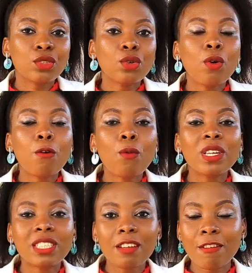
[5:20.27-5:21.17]
So
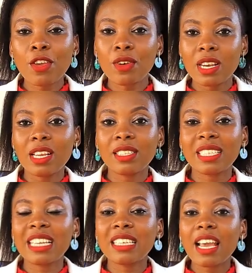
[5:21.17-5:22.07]
whatever you need
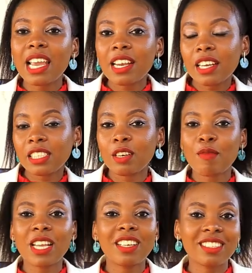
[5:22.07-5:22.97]
in the energy and
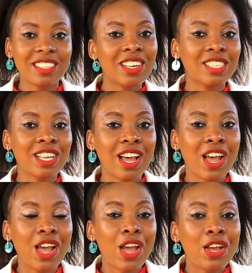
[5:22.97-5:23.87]
mining sector,
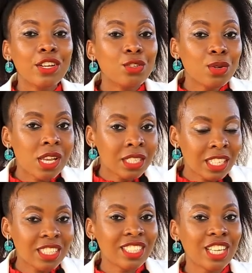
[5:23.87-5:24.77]
do
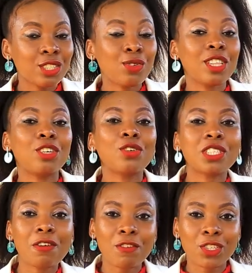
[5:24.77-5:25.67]
get in touch with
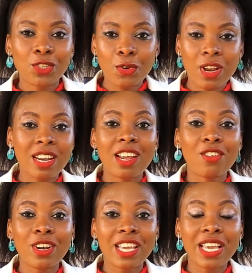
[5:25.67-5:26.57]
Dr. Victoria
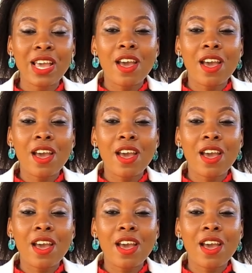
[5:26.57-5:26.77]
Naluli.